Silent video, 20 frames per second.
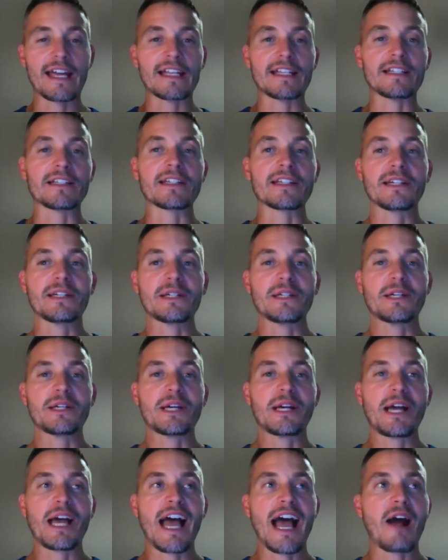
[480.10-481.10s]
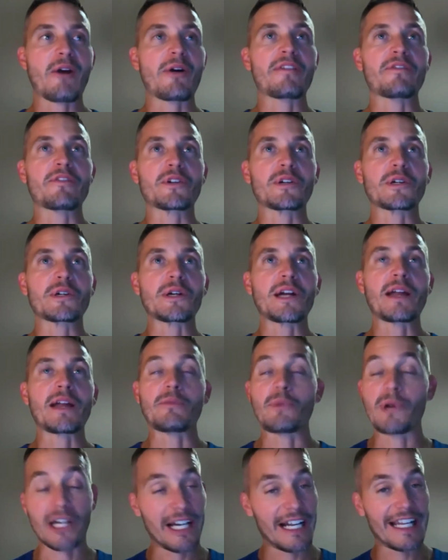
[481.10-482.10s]
and
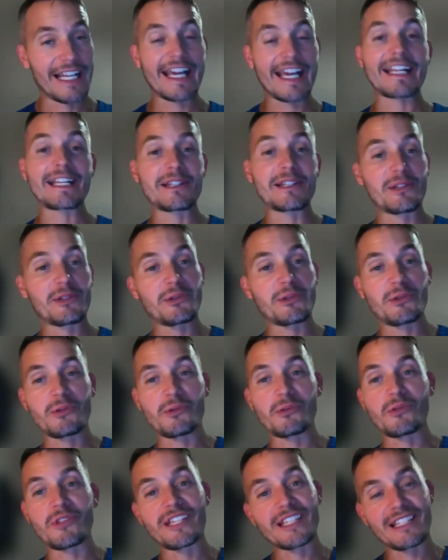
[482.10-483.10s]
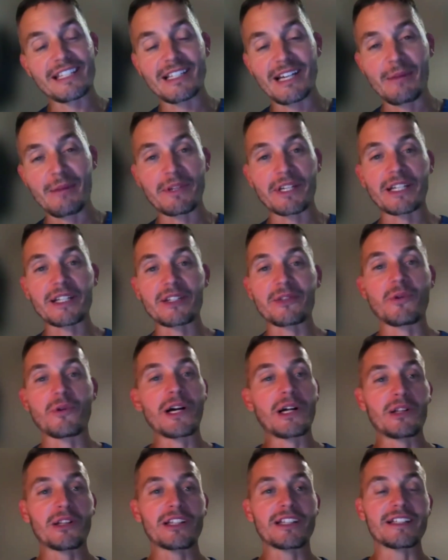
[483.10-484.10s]
however, and we're going to get into this topic
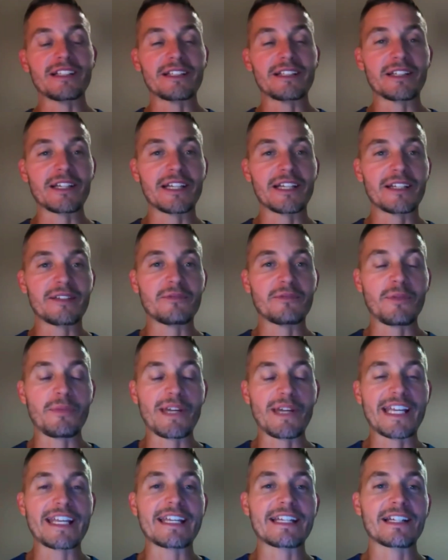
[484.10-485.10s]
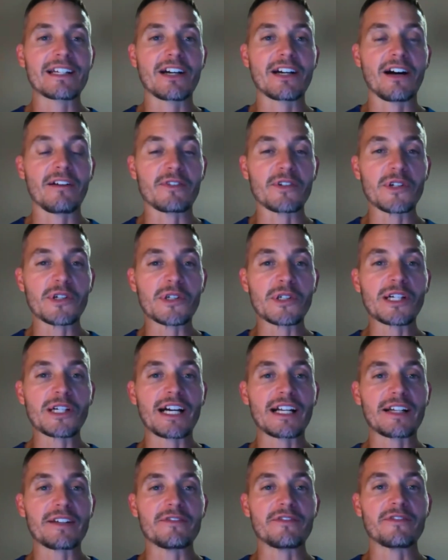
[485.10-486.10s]
as well, and we cover
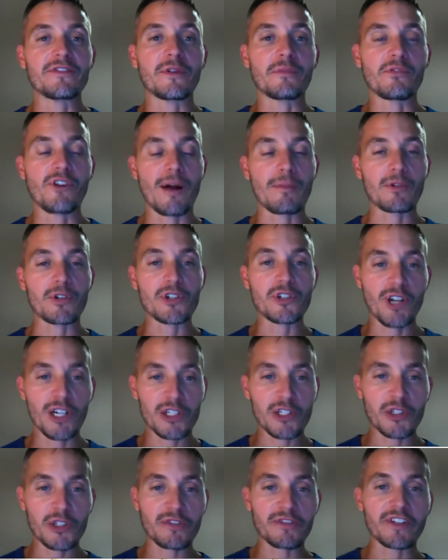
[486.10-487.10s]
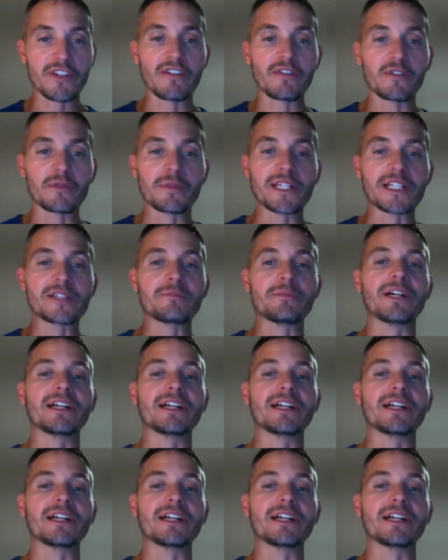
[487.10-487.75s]
kind of the proper structure of government.